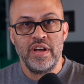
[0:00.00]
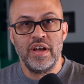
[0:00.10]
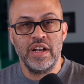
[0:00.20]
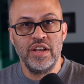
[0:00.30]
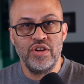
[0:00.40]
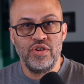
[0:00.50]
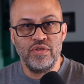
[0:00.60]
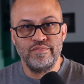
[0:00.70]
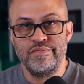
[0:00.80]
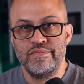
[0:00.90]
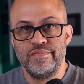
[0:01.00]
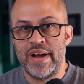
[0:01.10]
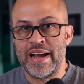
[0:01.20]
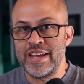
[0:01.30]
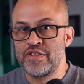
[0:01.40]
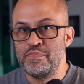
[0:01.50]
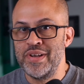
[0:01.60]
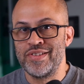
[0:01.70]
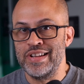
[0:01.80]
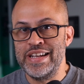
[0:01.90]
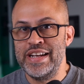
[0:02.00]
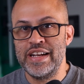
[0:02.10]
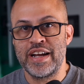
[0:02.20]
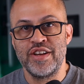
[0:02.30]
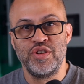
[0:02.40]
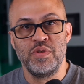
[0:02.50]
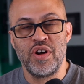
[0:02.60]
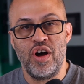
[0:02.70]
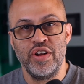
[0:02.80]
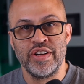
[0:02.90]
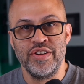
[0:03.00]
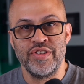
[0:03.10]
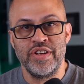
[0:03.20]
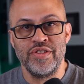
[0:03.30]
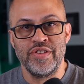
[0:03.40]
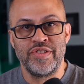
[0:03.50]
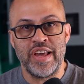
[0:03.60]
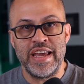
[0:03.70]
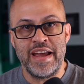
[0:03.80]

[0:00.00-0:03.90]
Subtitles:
little, I guess, misleading, I guess you would call it, because it doesn't say